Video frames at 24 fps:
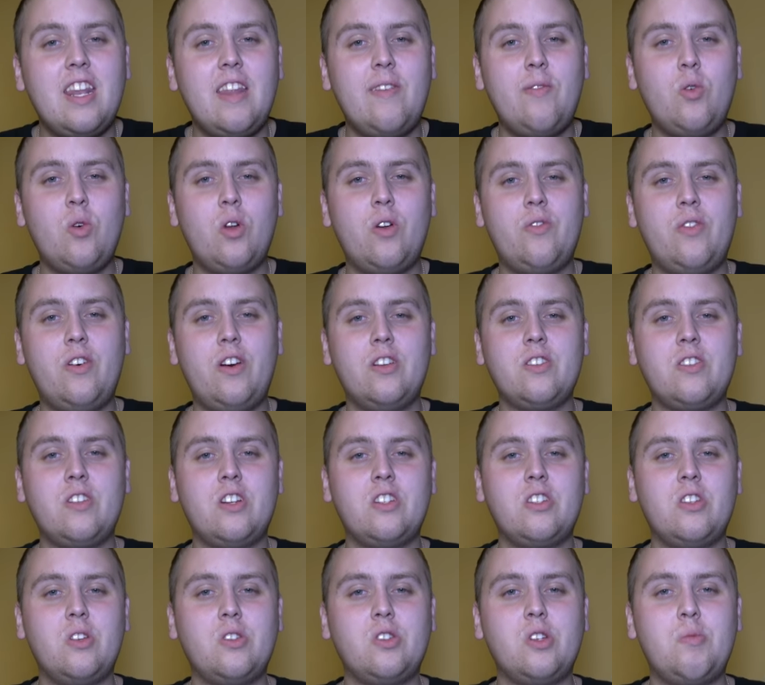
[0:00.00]
If you want to follow us
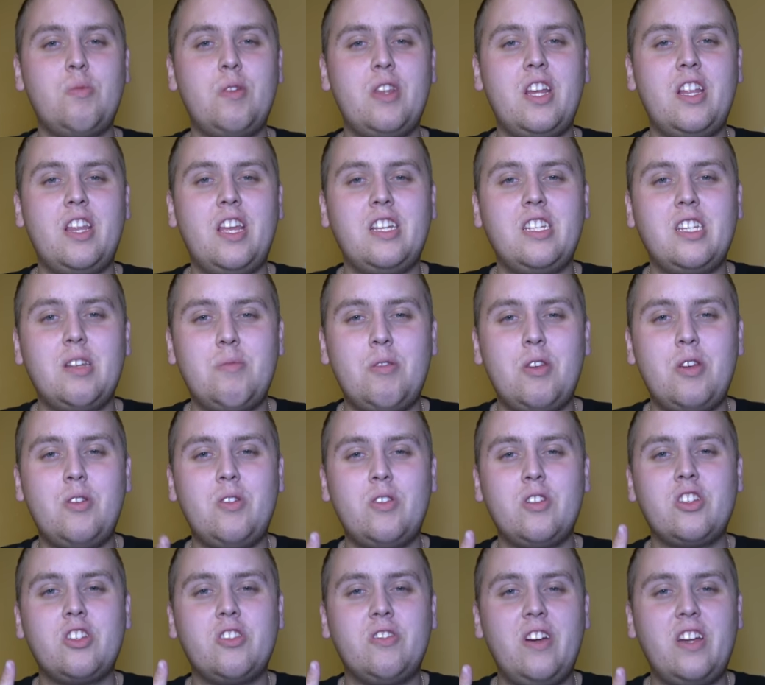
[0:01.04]
on our social media, links will be
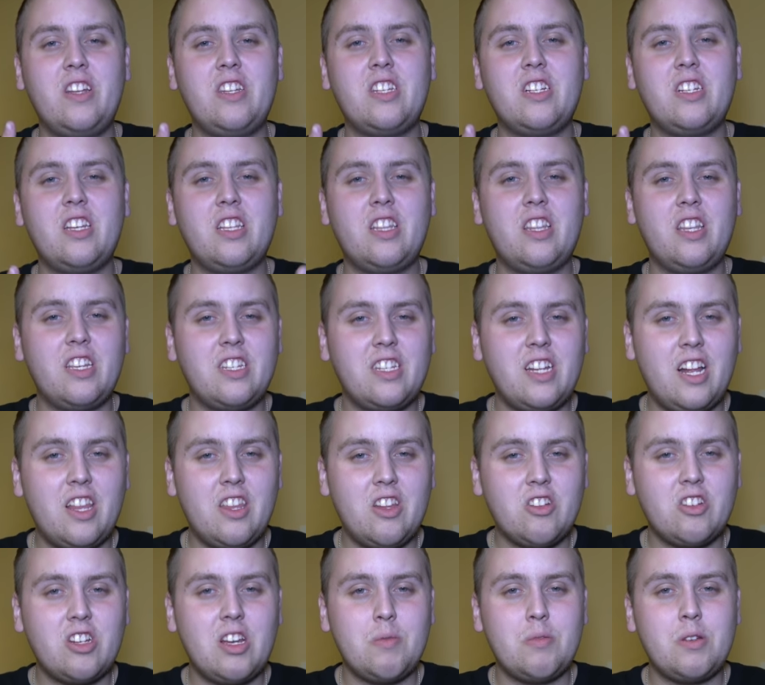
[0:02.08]
on screen. Just click the links down
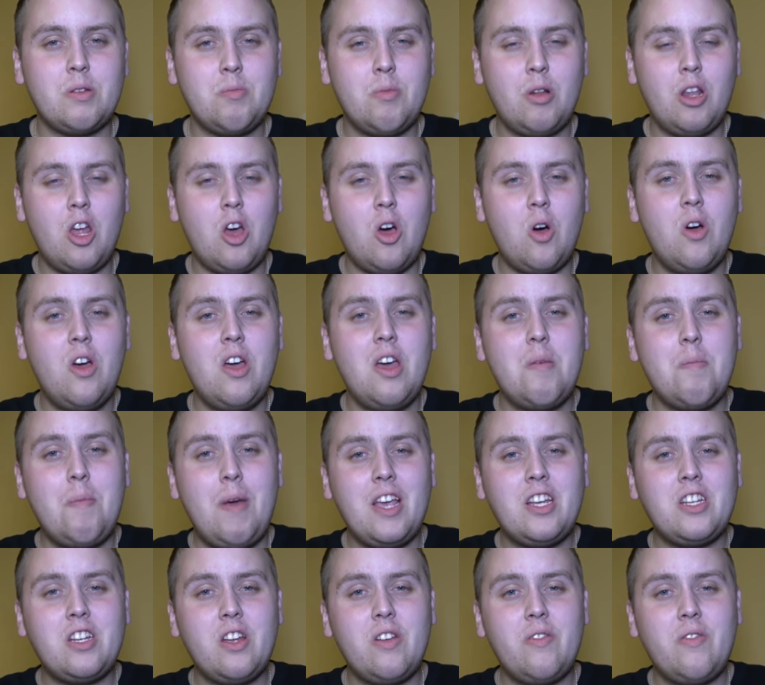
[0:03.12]
in the description below.
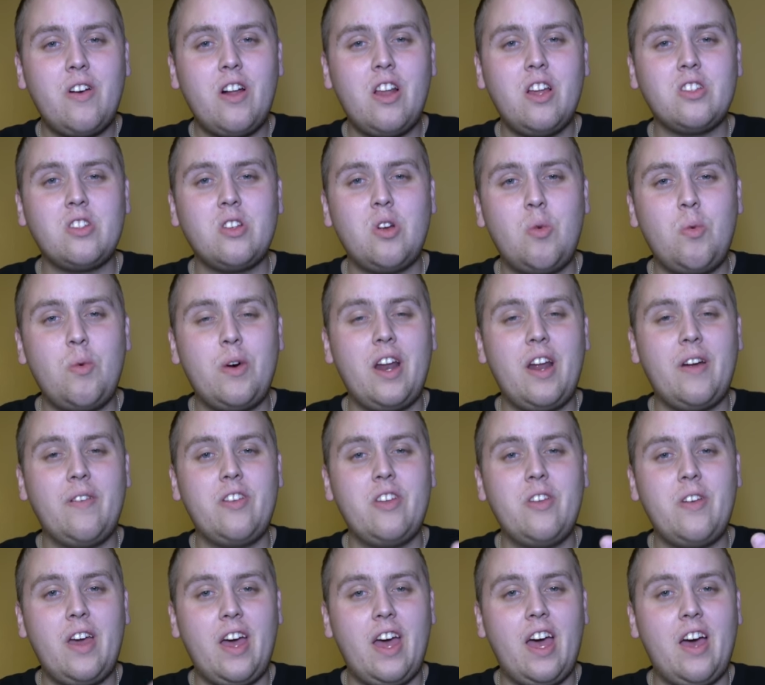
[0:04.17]
Make sure you follow us on
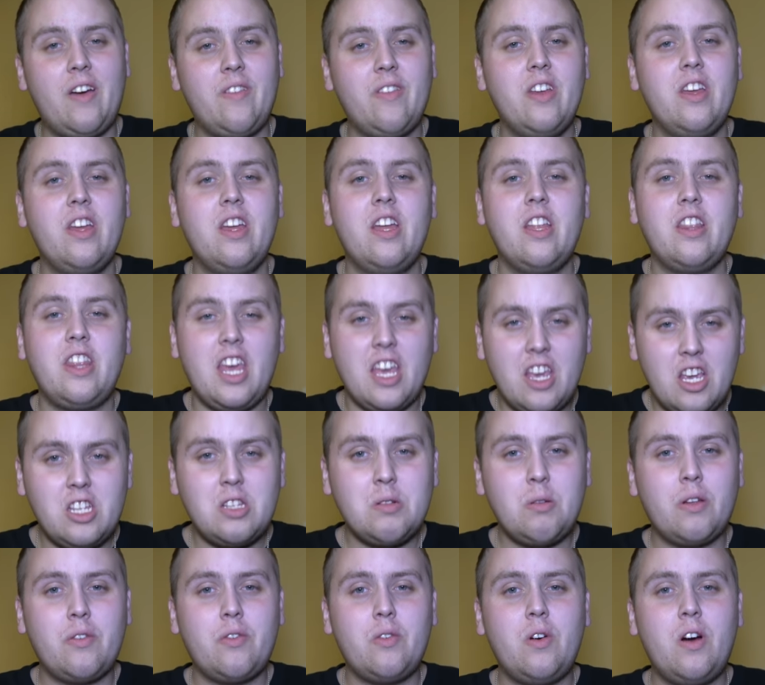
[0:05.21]
whatever you have. Thank
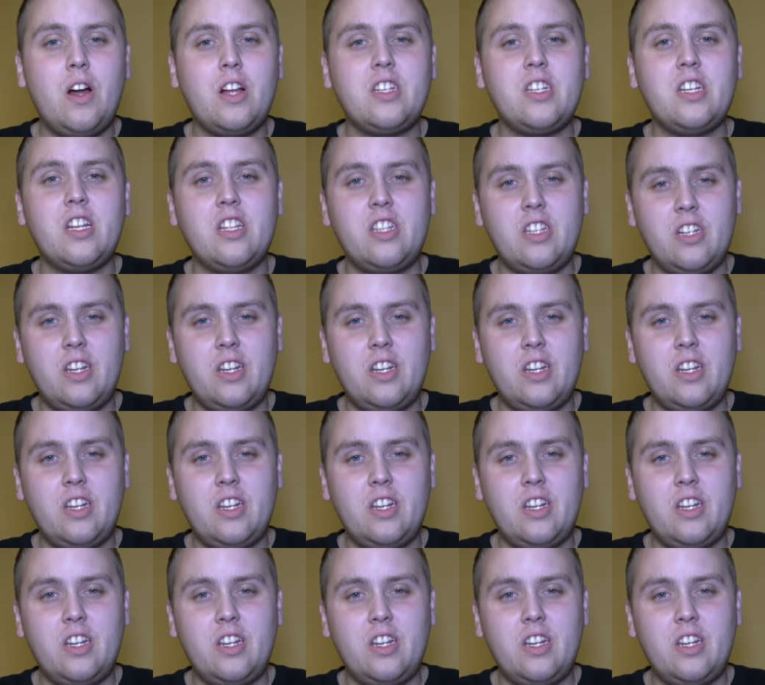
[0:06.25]
you so much for watching.